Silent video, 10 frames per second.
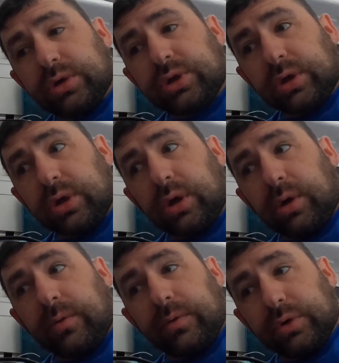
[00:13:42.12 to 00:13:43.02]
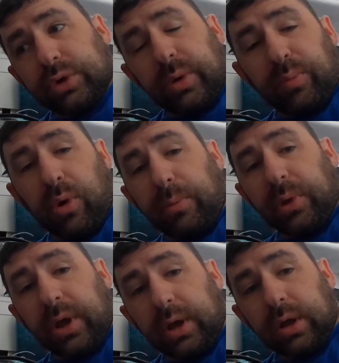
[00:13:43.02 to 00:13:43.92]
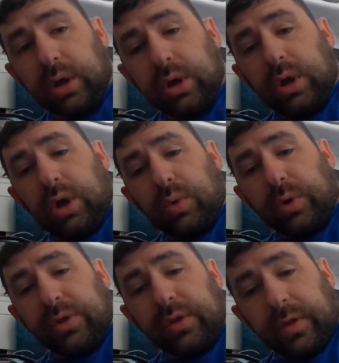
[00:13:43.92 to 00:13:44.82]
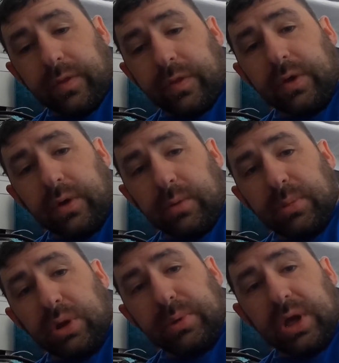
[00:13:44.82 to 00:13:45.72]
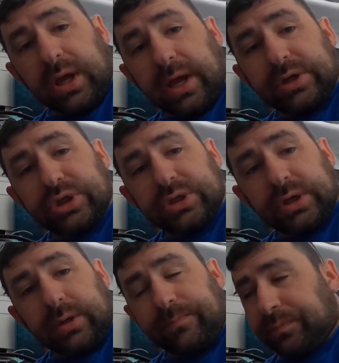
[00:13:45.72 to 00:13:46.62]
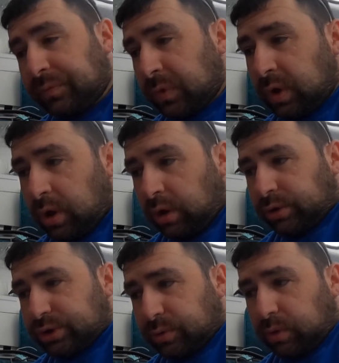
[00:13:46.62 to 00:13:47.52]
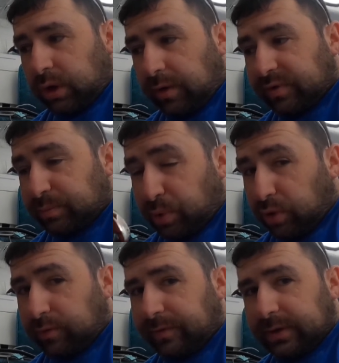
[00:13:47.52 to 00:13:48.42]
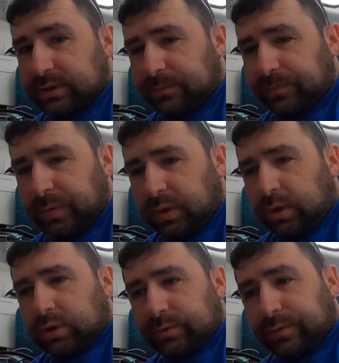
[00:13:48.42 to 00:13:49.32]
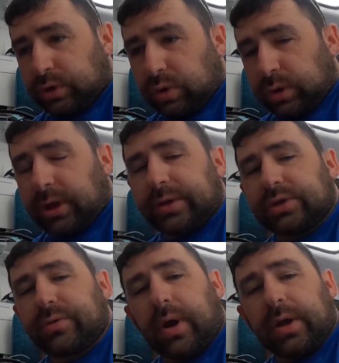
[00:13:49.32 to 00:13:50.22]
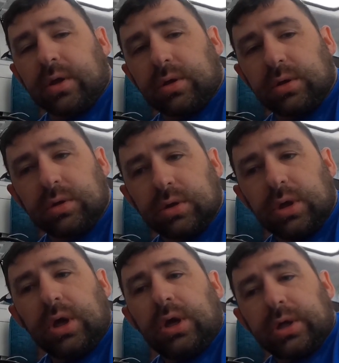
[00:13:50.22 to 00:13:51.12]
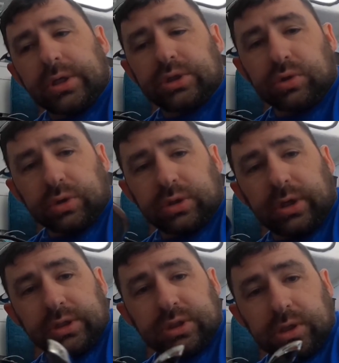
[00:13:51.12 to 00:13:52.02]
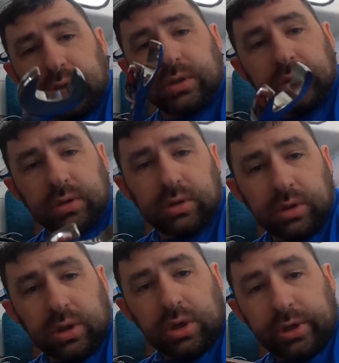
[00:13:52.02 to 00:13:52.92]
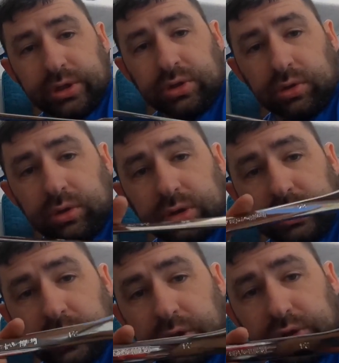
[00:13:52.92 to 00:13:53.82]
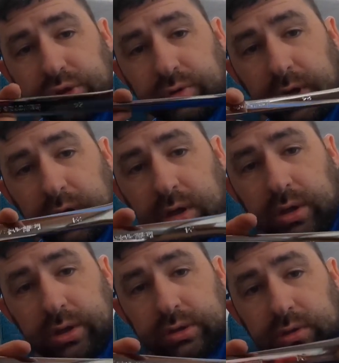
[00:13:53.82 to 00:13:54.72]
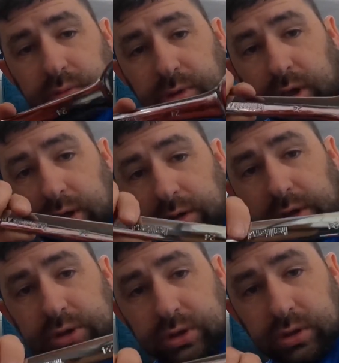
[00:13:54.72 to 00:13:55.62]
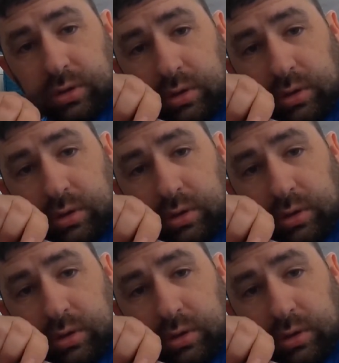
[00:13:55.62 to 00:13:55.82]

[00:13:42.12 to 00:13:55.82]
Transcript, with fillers: to do it properly with the millimeter gauges in it, because you want to have it perfect. So if you don't get this right, it's going to, like I said, it's not going to turn straight, it's going to be like this,